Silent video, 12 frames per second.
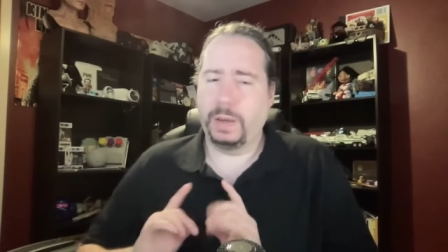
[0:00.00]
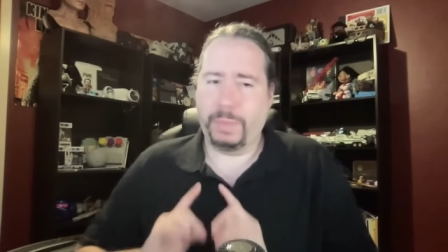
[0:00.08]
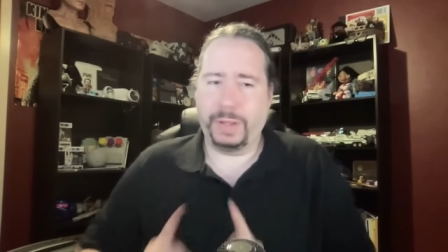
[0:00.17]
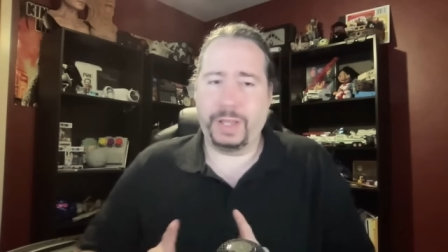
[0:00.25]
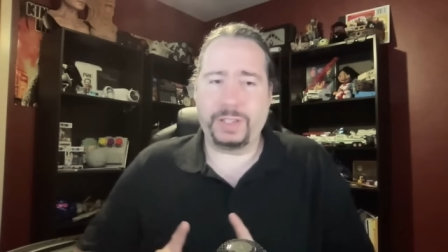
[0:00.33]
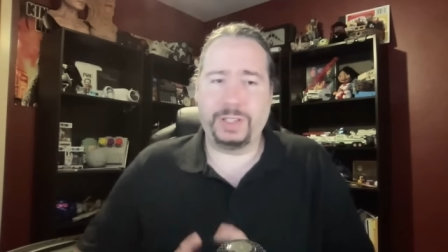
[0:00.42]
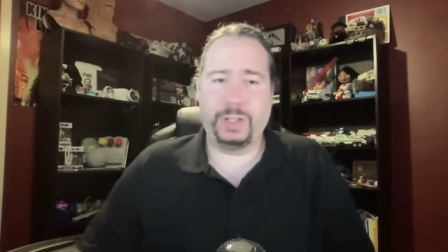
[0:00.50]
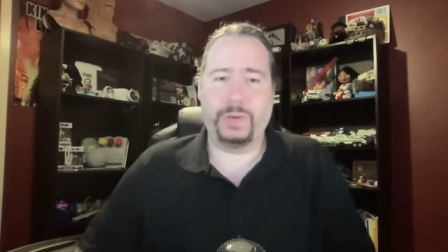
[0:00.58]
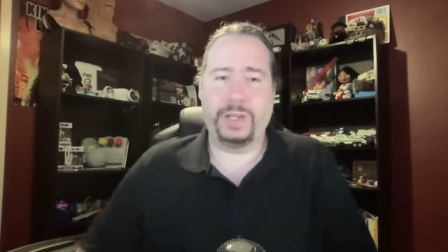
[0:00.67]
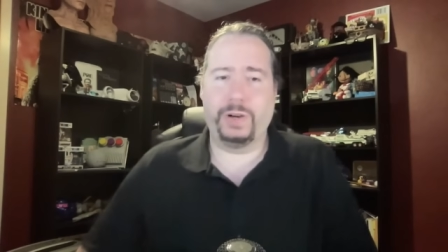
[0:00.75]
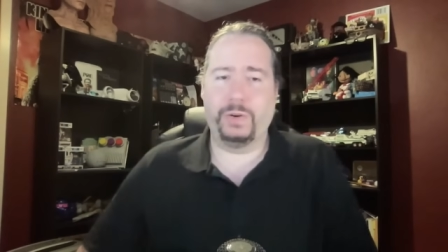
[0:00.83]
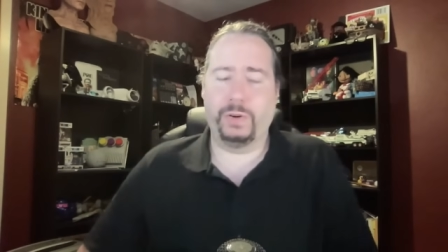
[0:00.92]
But that's neither
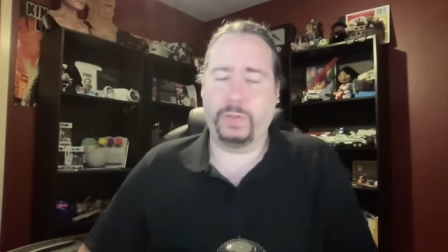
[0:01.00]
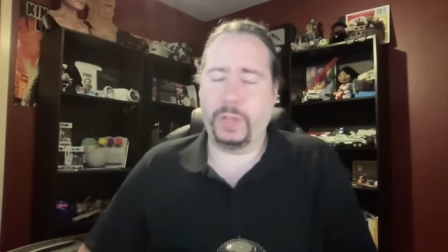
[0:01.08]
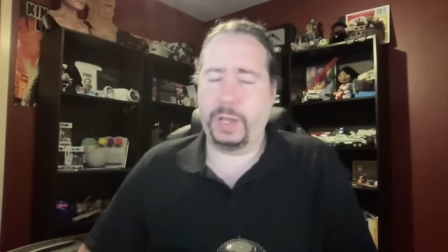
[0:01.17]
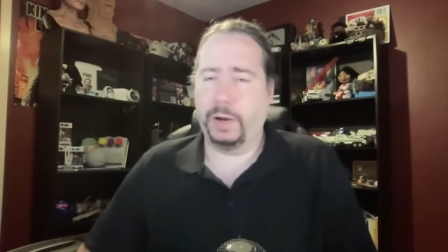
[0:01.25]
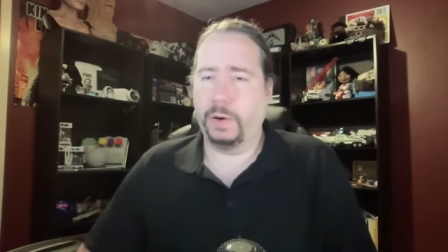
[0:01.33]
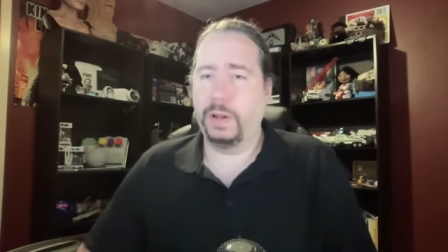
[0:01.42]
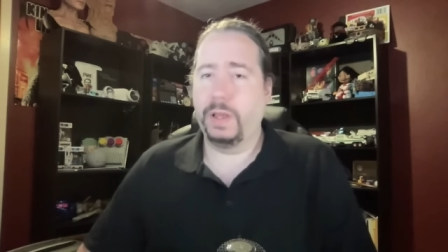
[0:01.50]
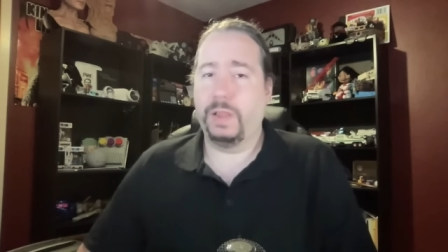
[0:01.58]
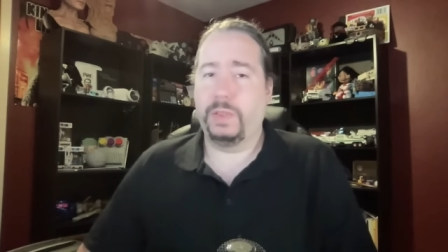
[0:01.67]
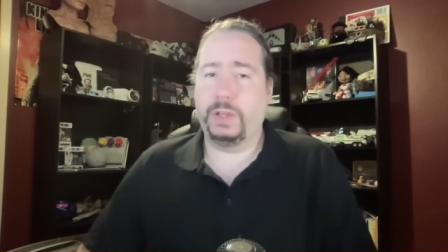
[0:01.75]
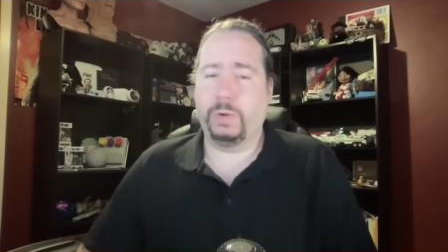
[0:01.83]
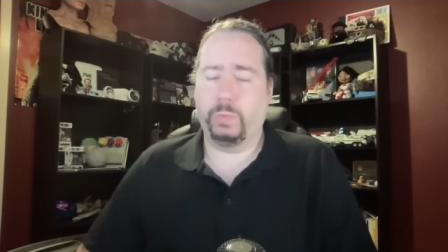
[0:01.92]
here nor there.
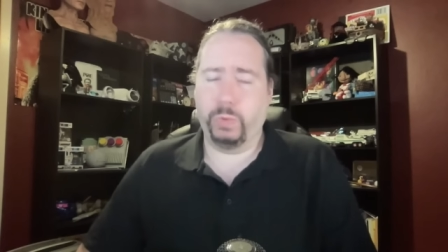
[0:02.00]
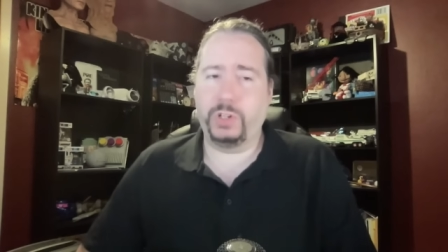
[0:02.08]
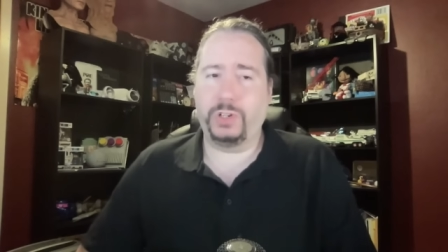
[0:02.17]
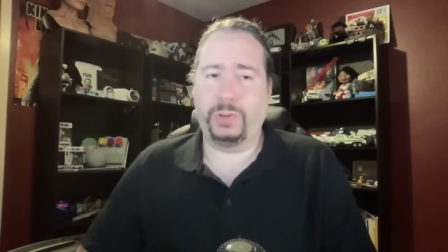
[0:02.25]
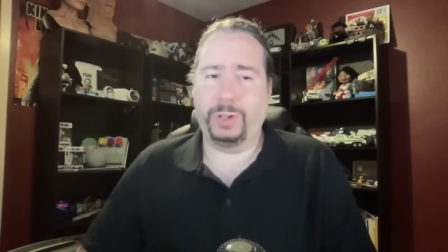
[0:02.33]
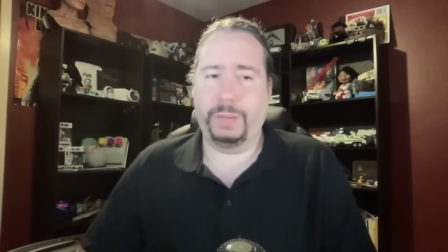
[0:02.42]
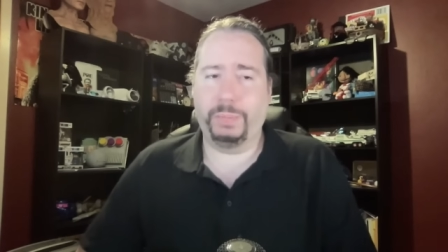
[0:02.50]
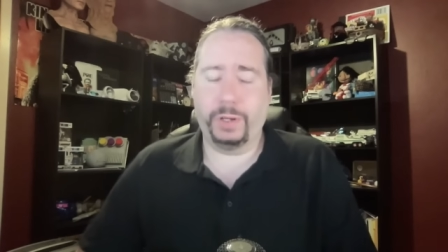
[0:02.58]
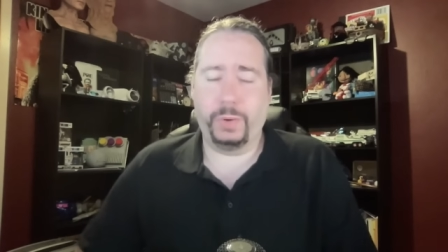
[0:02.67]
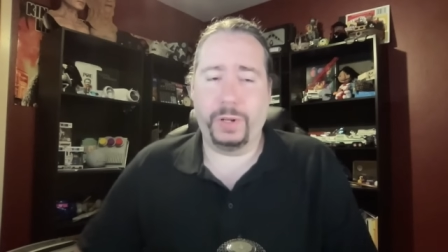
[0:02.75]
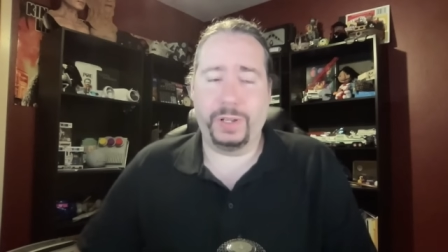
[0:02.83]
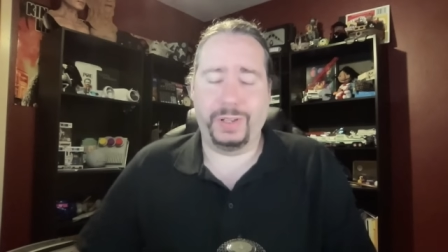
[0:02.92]
The original
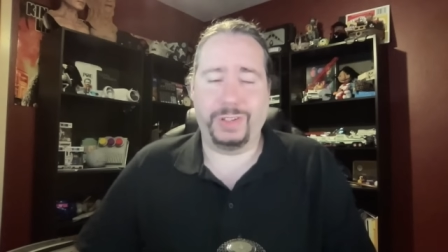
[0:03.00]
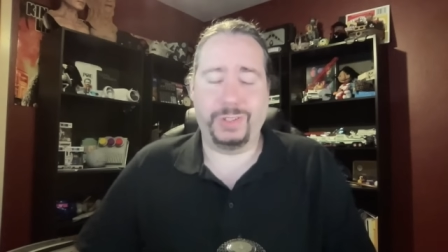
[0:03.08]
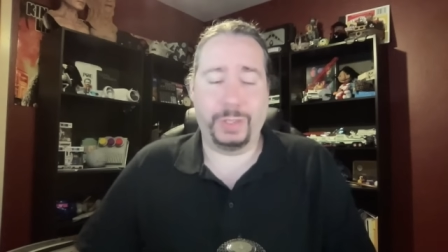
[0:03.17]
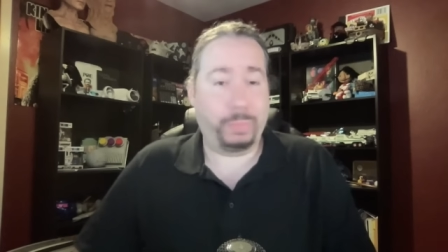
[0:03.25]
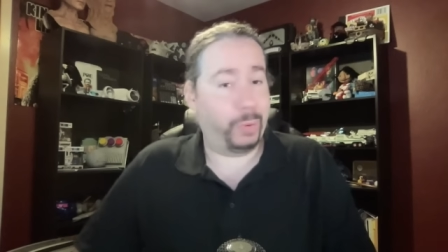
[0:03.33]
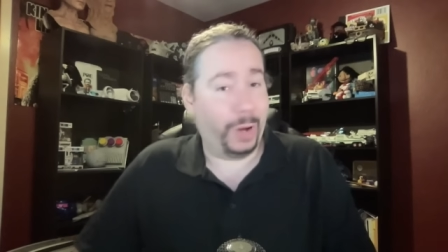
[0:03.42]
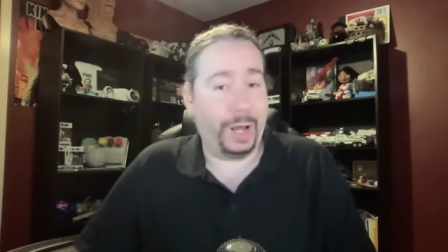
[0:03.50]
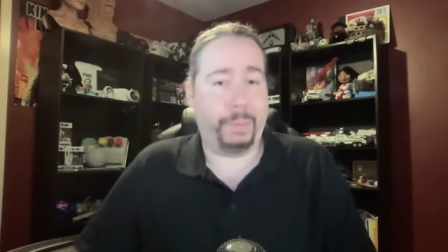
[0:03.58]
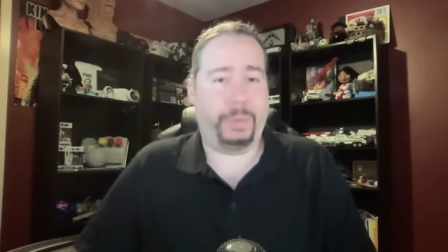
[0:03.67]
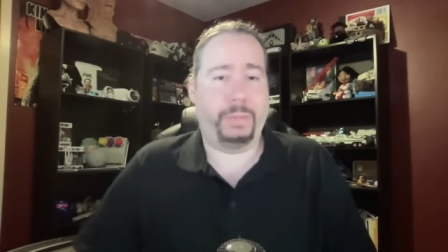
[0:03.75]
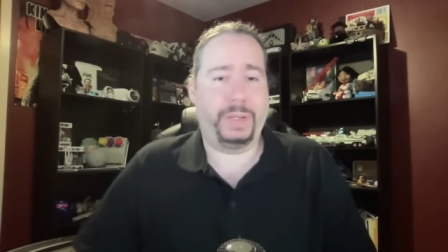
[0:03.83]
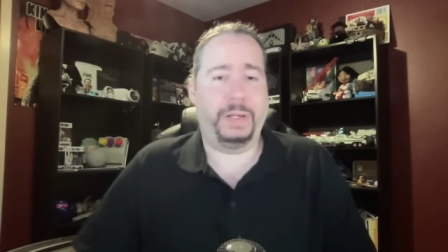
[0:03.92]
upload is the
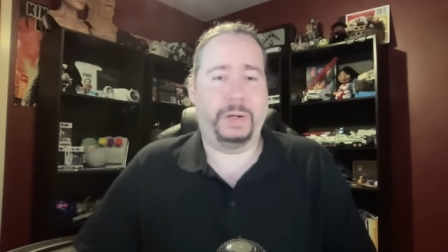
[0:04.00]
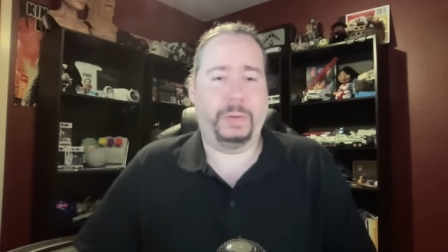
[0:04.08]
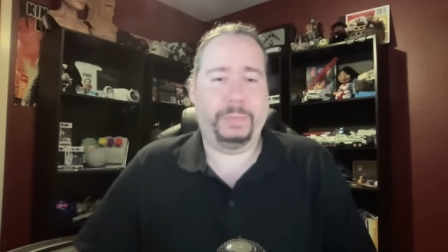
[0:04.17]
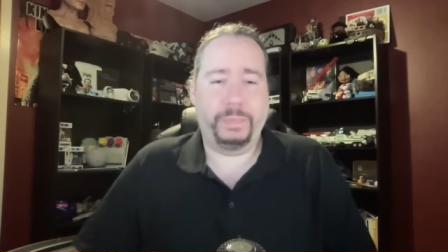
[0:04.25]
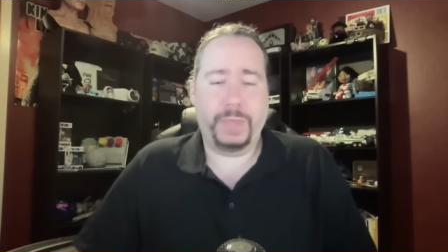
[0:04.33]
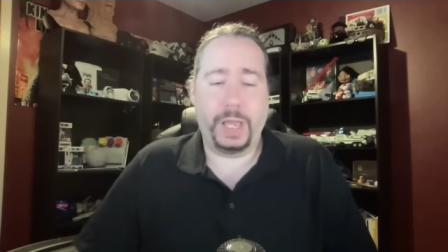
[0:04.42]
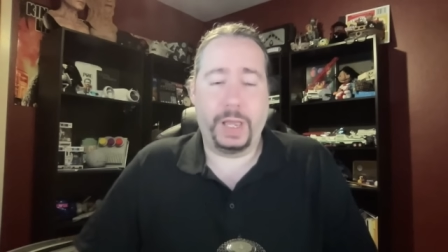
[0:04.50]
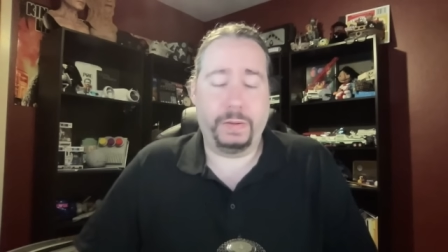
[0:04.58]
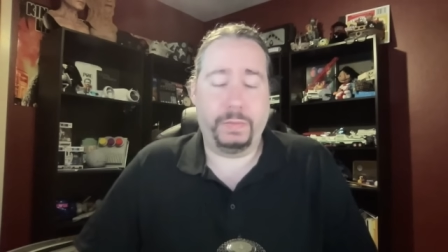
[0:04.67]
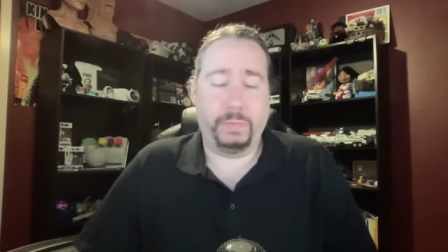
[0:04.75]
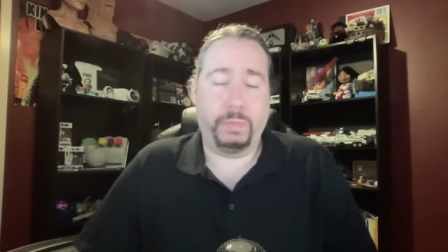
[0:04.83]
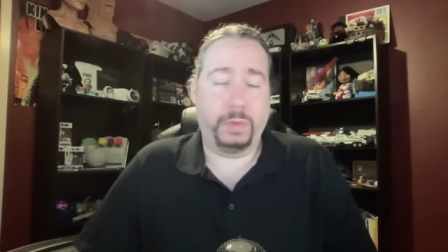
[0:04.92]
problem here,
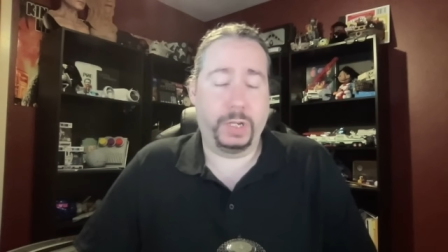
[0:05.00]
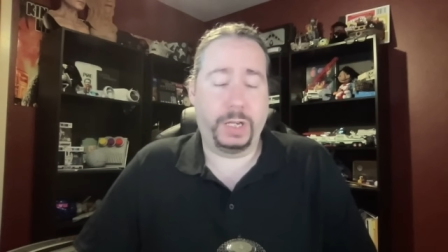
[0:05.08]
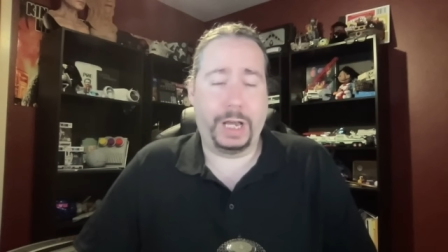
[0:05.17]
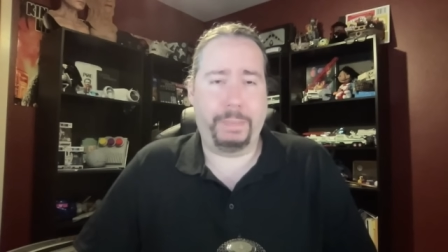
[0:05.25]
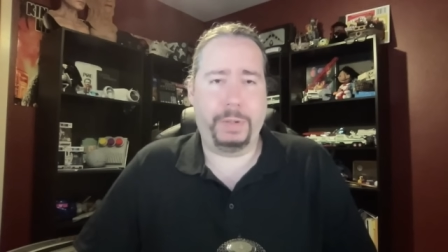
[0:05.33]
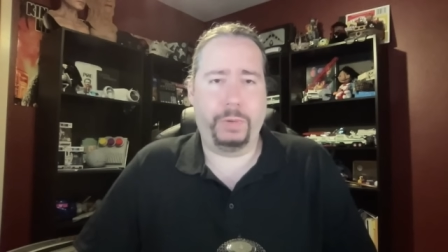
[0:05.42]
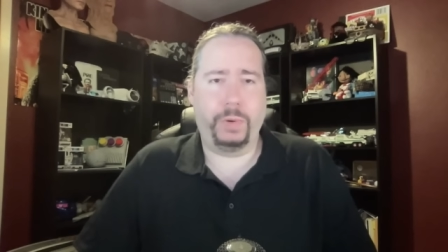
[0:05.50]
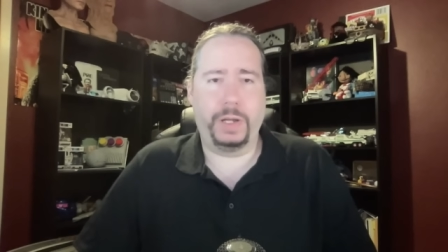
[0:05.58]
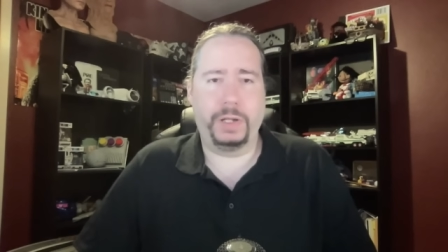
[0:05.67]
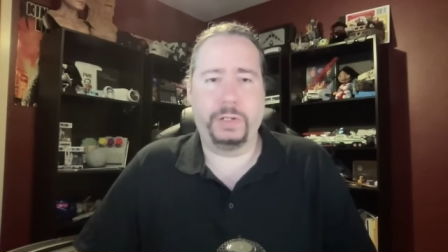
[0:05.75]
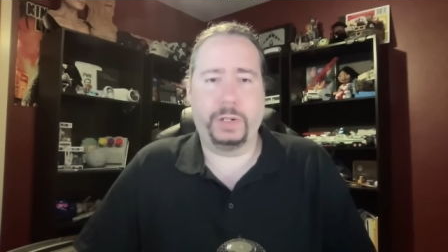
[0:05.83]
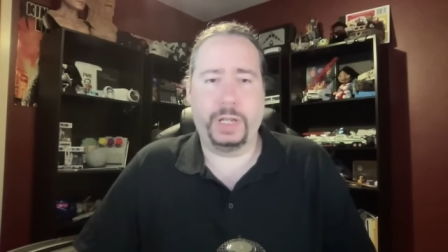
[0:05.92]
and the
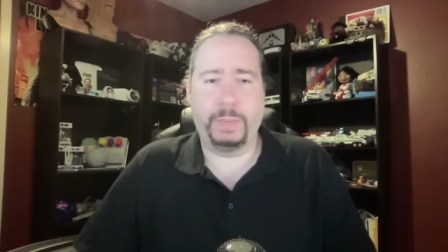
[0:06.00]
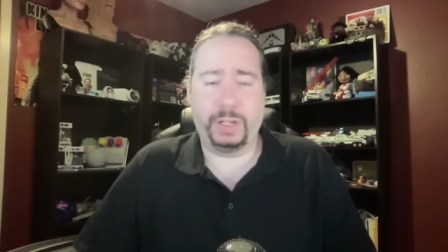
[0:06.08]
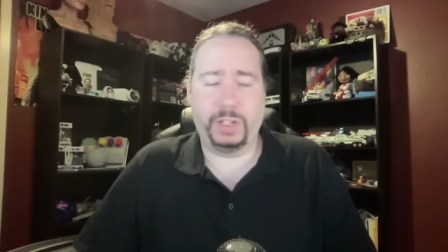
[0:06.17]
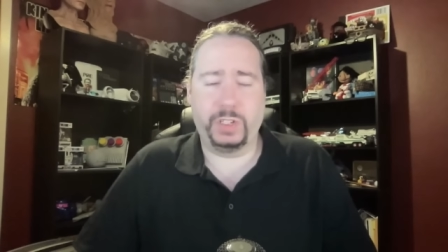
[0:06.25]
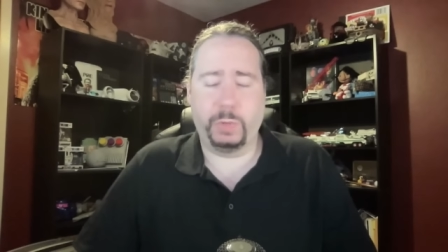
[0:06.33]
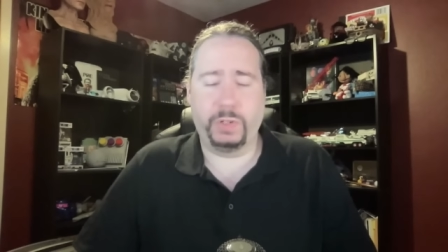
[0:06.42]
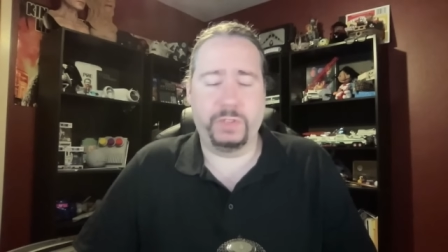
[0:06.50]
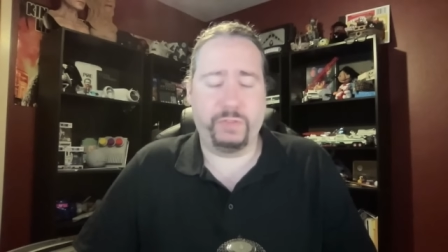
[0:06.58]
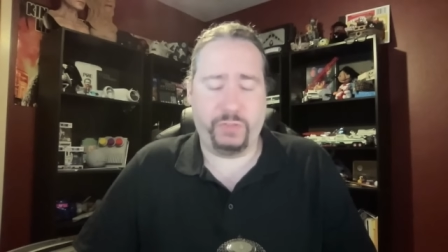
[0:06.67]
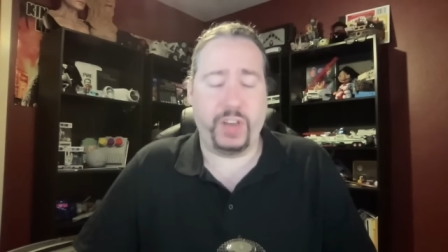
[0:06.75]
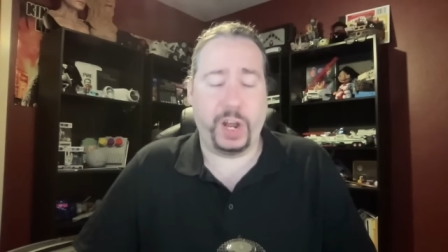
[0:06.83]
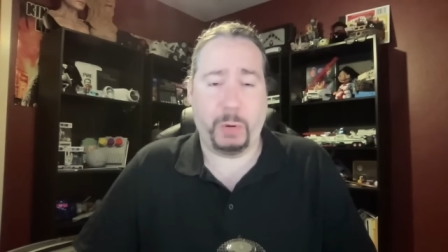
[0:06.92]
copyright claim against it was
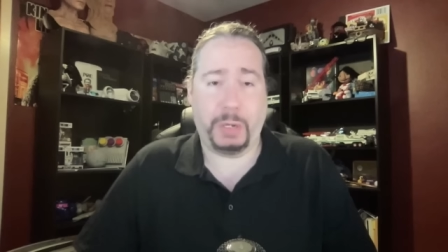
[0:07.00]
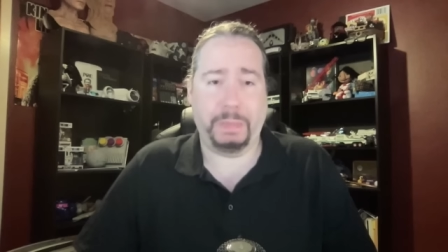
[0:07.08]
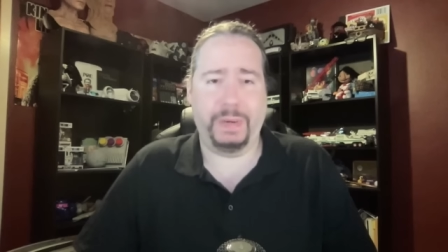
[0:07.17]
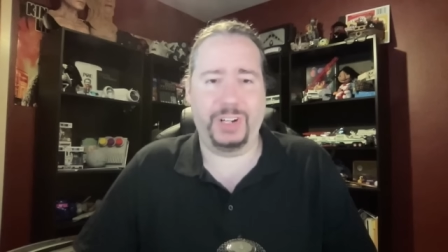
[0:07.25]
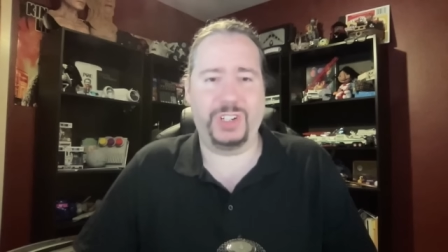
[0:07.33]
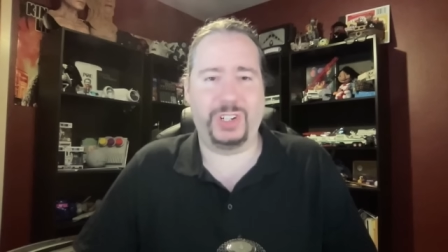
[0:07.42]
very much